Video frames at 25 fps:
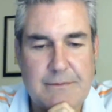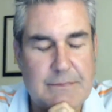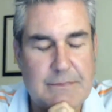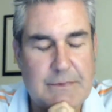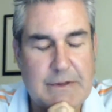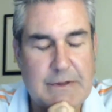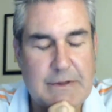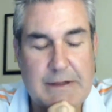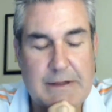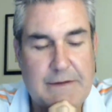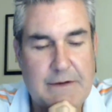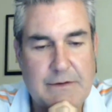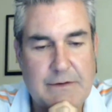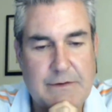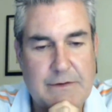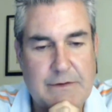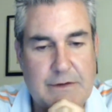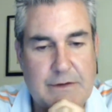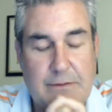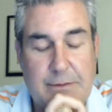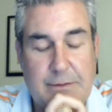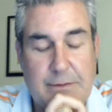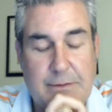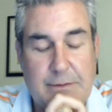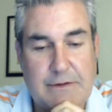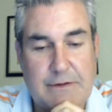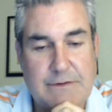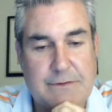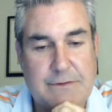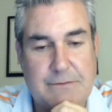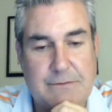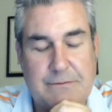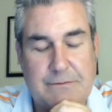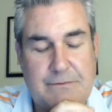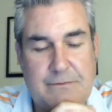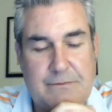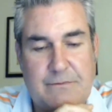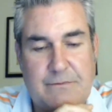Yeah. I mean, there's
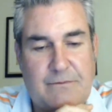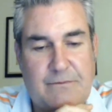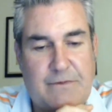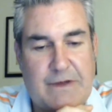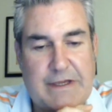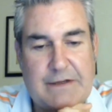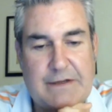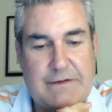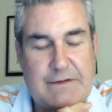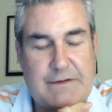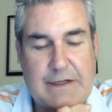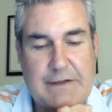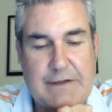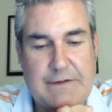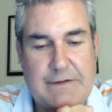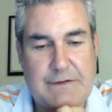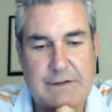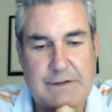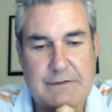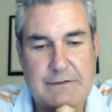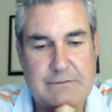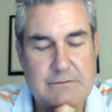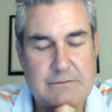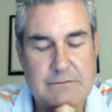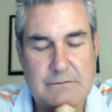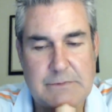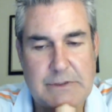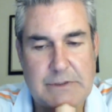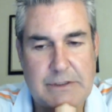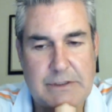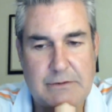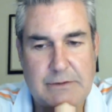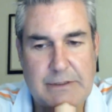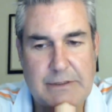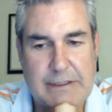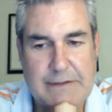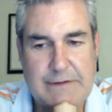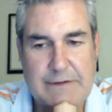some fantastic,
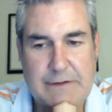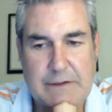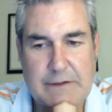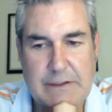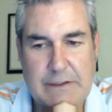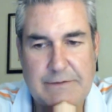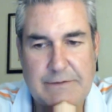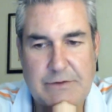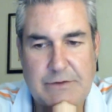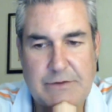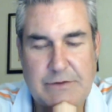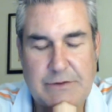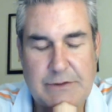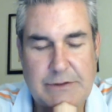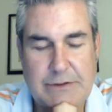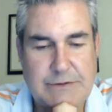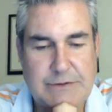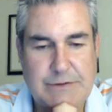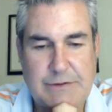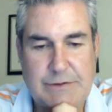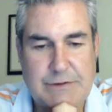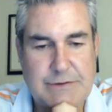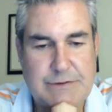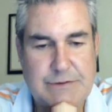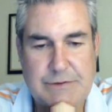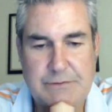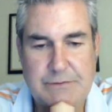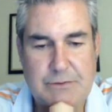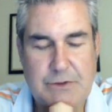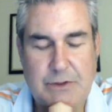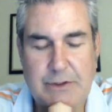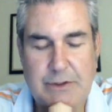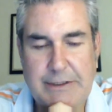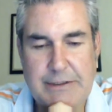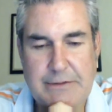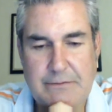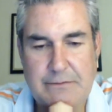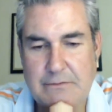1911 triggers, and there's some
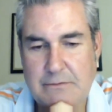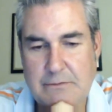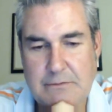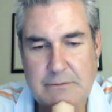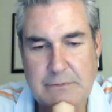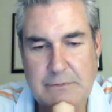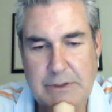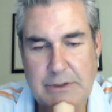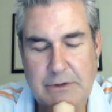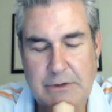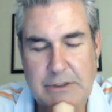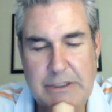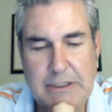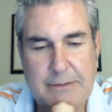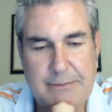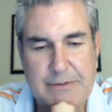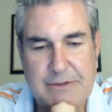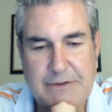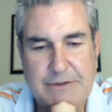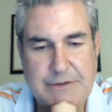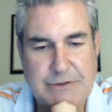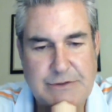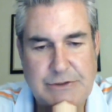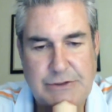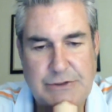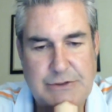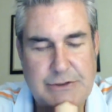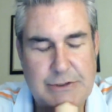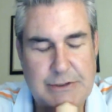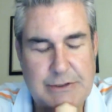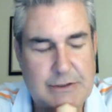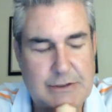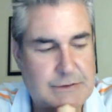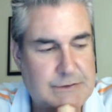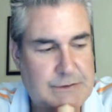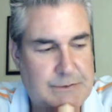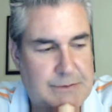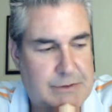great, competition
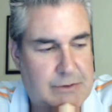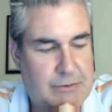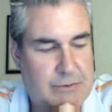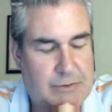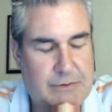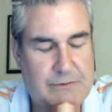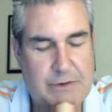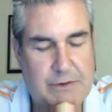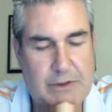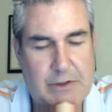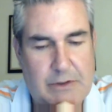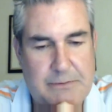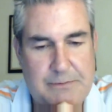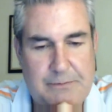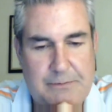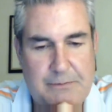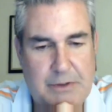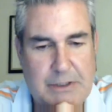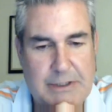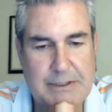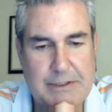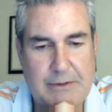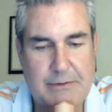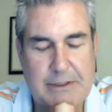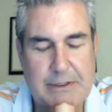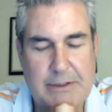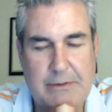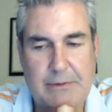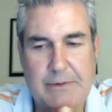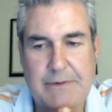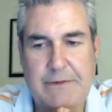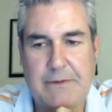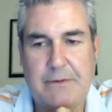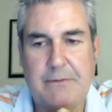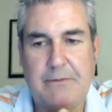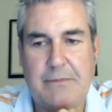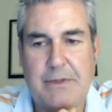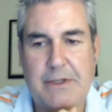triggers. I mean, we've all played around with
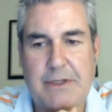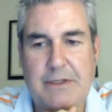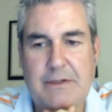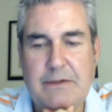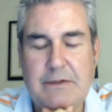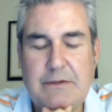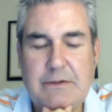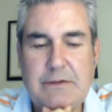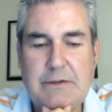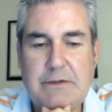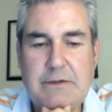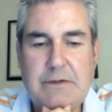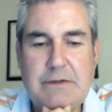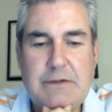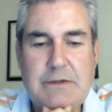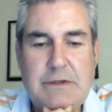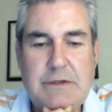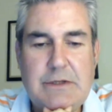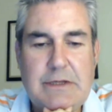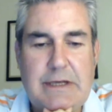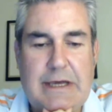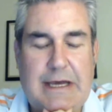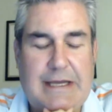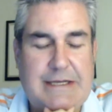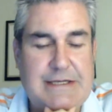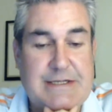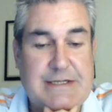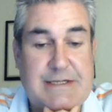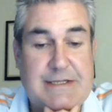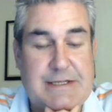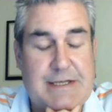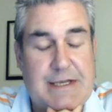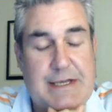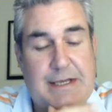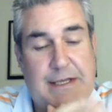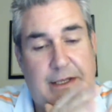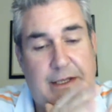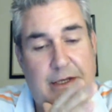them, but I just
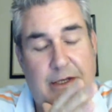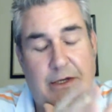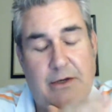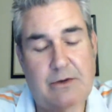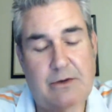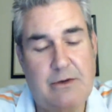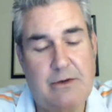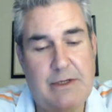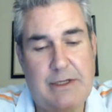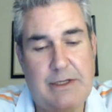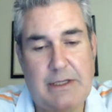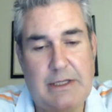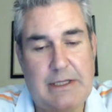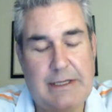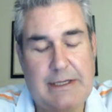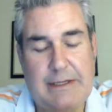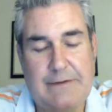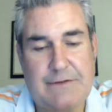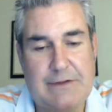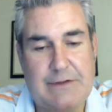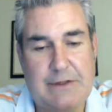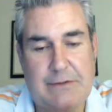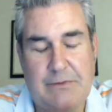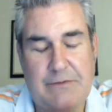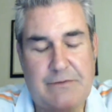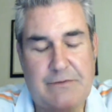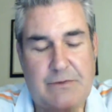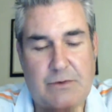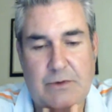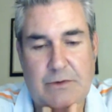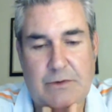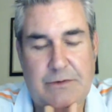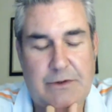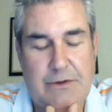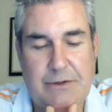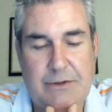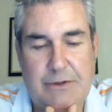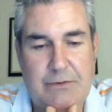say, and like I've said
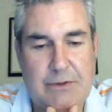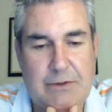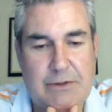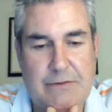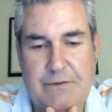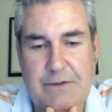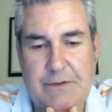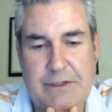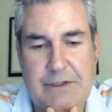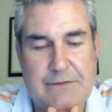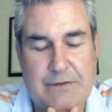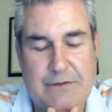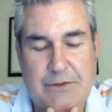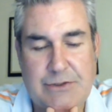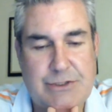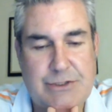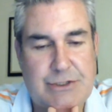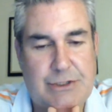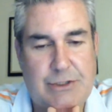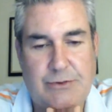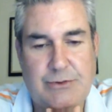before, 31 flavors,